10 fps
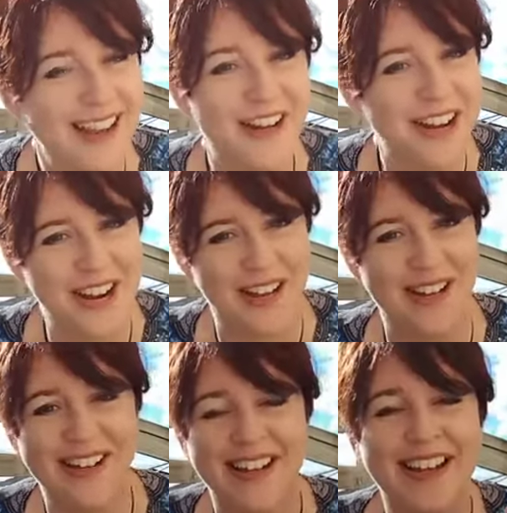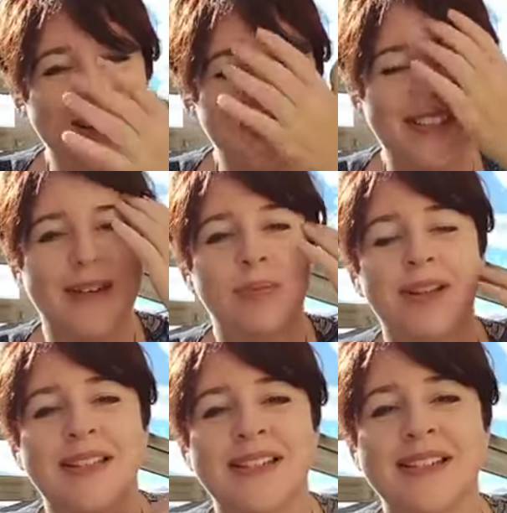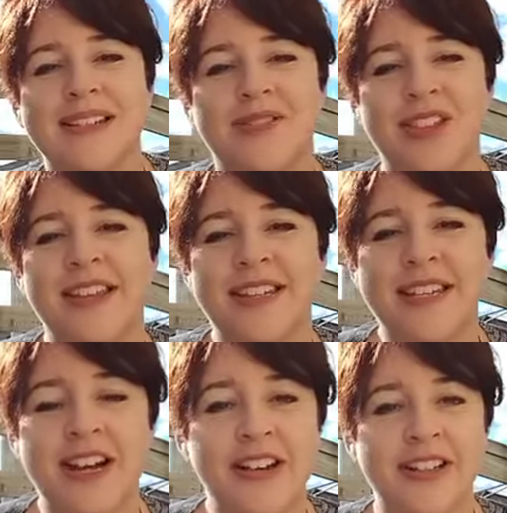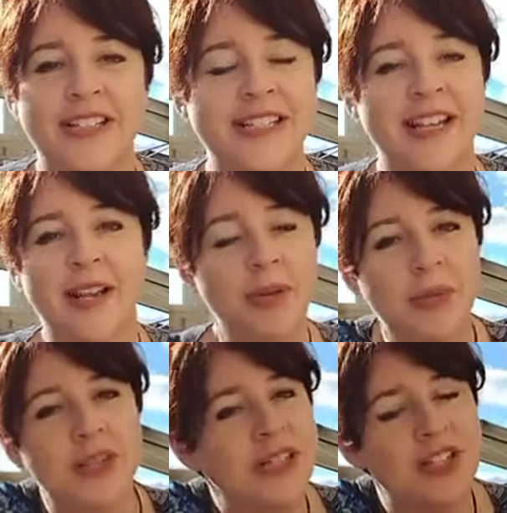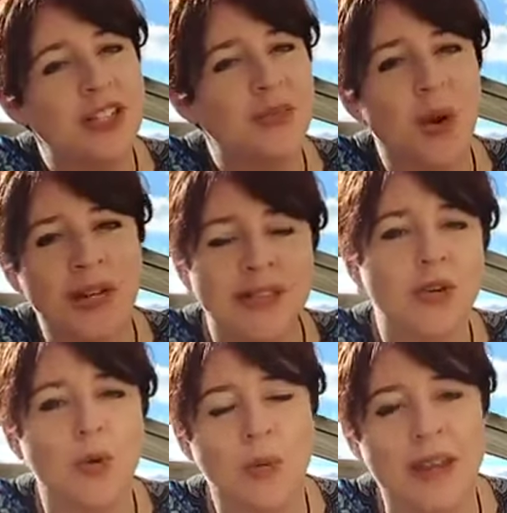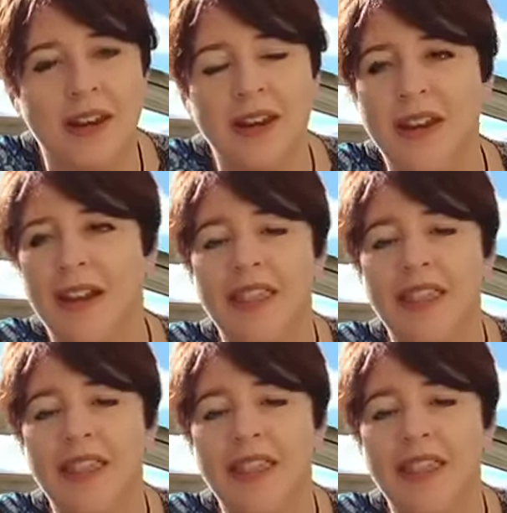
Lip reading: I know, not that pleasant of a thing to notice. But there wasn't just one scorpion.